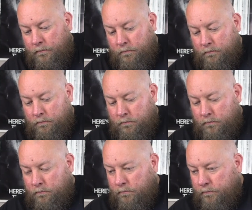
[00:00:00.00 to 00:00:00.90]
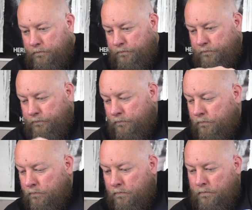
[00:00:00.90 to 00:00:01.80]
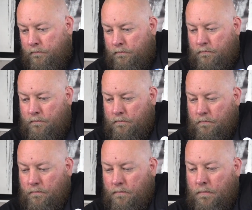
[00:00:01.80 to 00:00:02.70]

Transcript: (no one is talking)